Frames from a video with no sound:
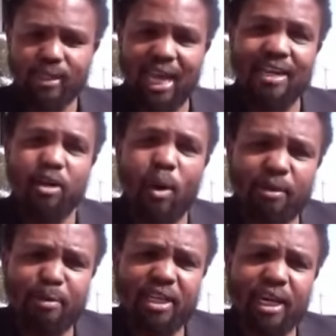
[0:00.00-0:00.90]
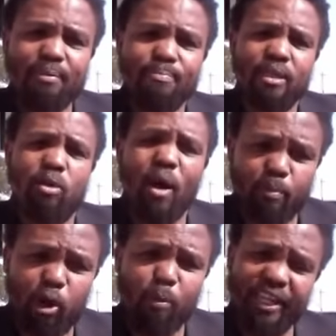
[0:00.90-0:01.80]
And the white media, white
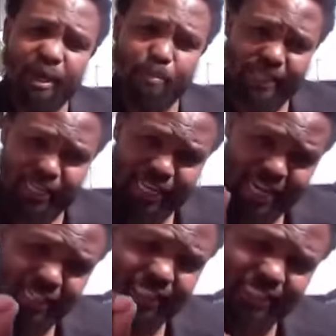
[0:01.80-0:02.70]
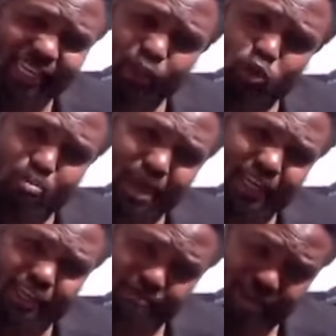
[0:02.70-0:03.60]
monopoly capital, has decided to make
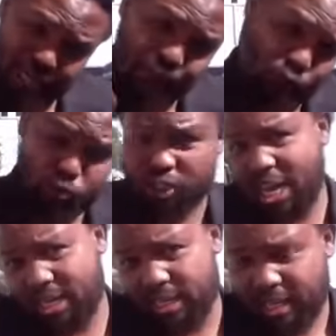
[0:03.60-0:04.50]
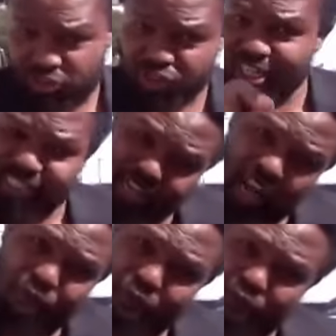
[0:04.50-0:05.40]
him a revolutionary. Just like
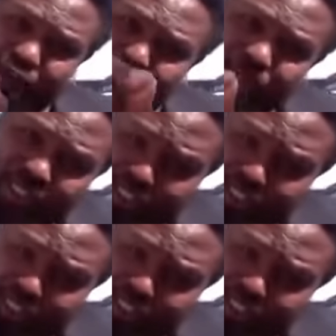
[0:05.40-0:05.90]
AfriForum is